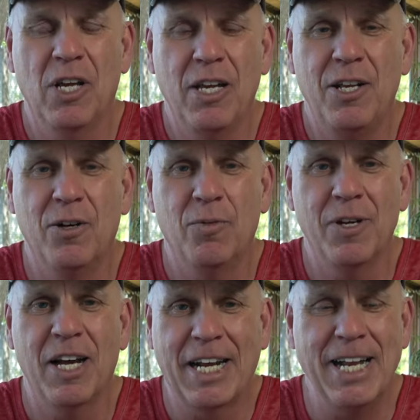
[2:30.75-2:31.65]
we're
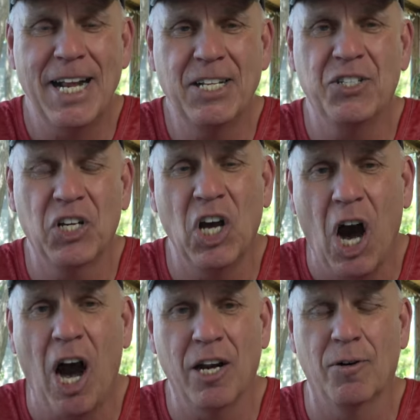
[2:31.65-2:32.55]
not connected to
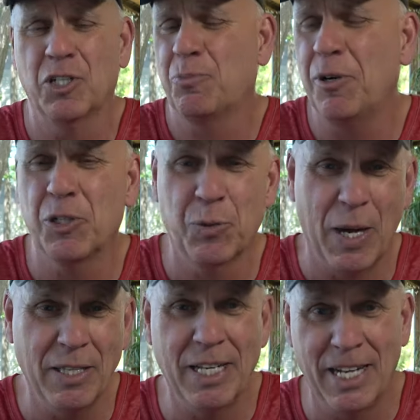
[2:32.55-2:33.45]
God, or our
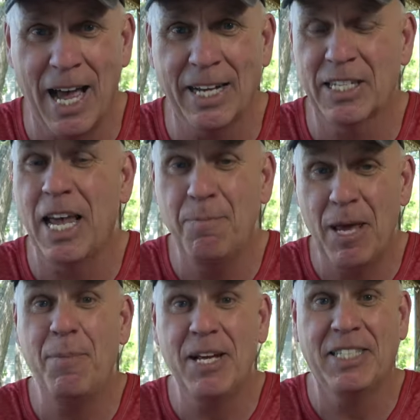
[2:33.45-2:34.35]
spirituality lacks. And
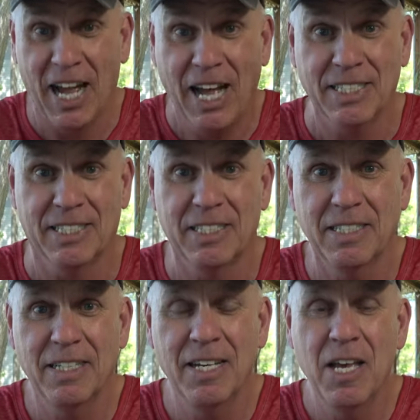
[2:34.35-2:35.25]
maybe it does.
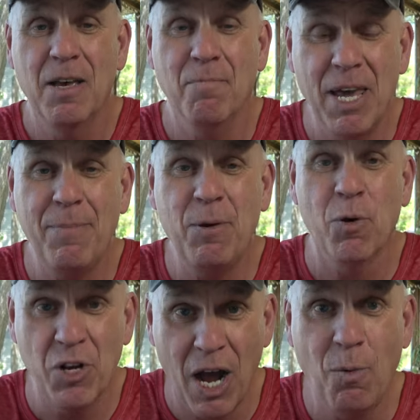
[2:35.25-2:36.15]
Maybe
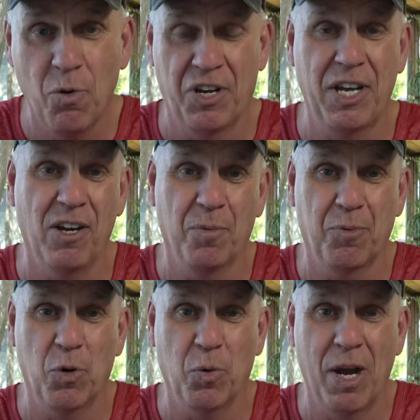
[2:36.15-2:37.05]
we're not working our
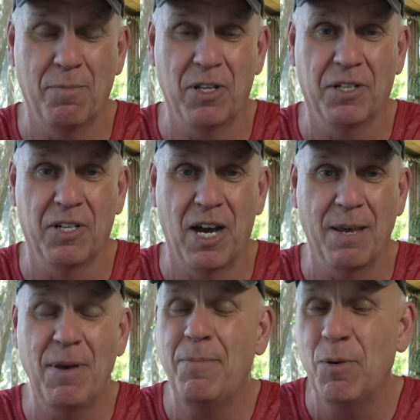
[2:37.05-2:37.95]
program all the
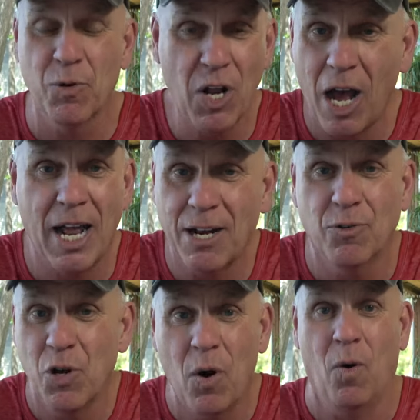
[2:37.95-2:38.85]
time. Maybe we're not. I
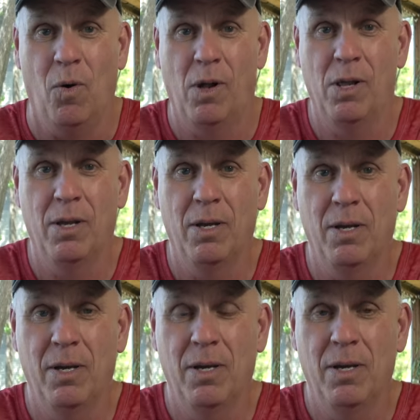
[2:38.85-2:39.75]
don't know.
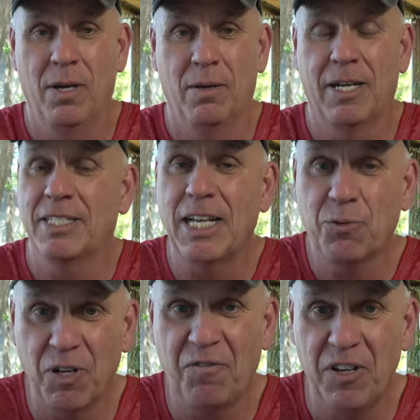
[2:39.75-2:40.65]
Because that's
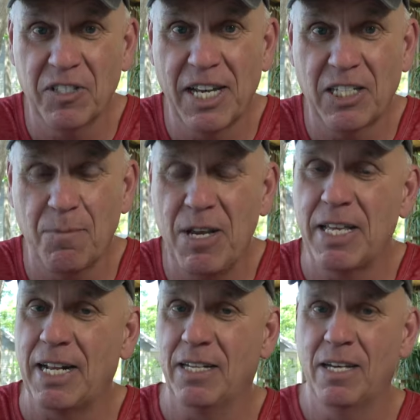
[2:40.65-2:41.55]
what it feels like to me.
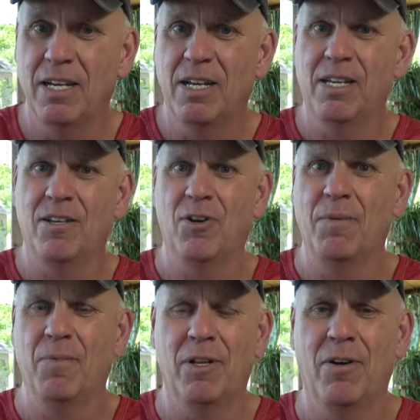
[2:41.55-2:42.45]
That,
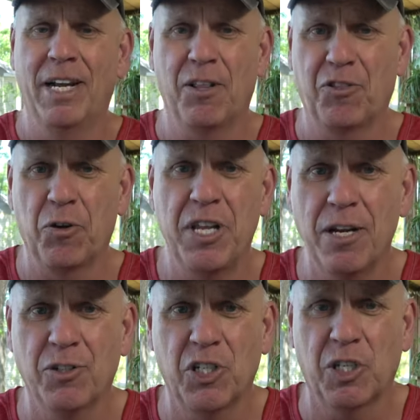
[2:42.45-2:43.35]
I got 30
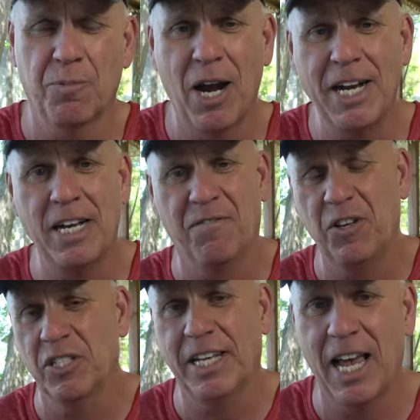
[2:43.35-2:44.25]
years of sobriety, and it
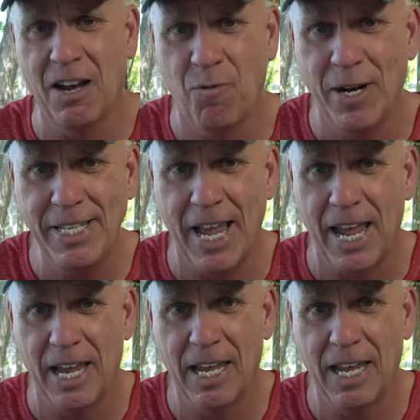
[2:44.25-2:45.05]
feels like I have one day.